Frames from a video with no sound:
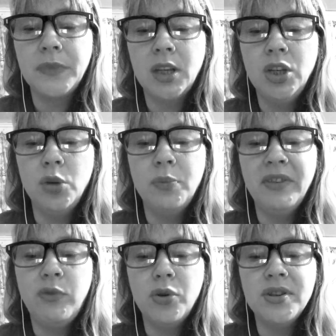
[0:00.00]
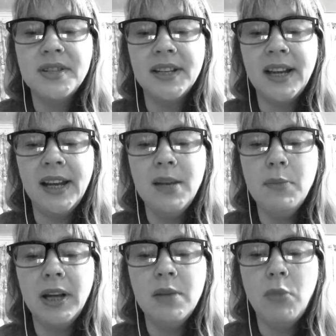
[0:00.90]
you know, before you send any
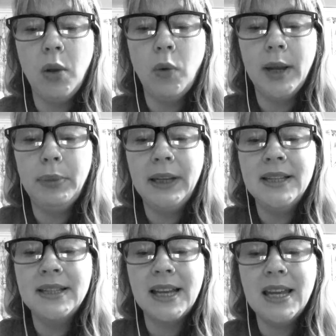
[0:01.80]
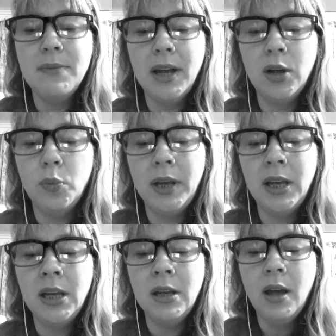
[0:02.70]
money my way, please email
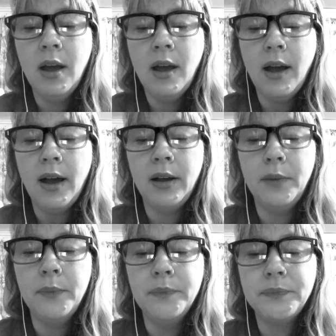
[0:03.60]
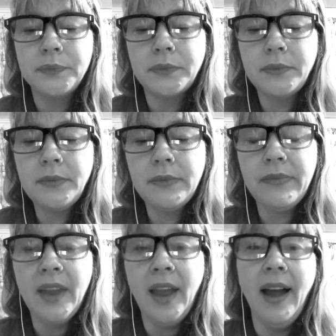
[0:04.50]
me
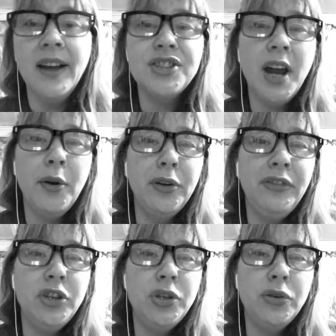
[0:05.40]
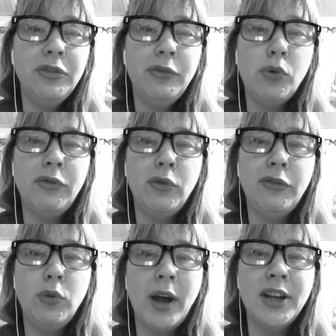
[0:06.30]
at
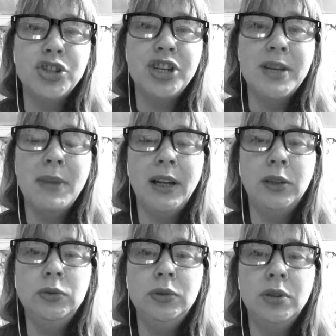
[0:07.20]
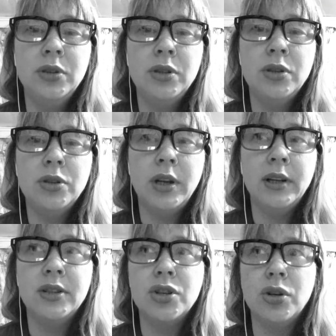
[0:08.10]

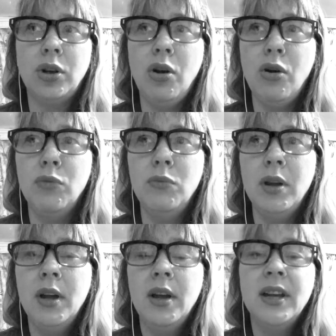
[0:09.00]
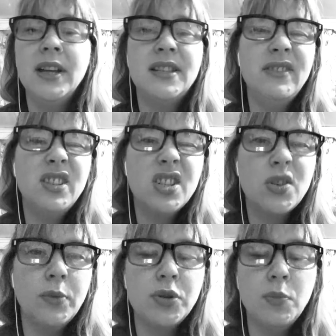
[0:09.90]
tarotforyou444@gmail.com. It's in the
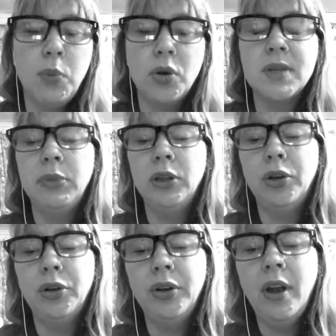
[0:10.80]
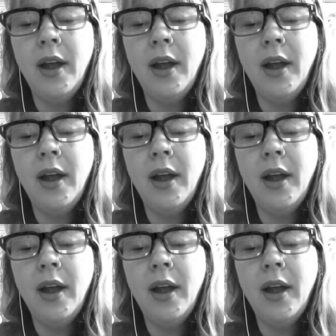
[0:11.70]
description box below.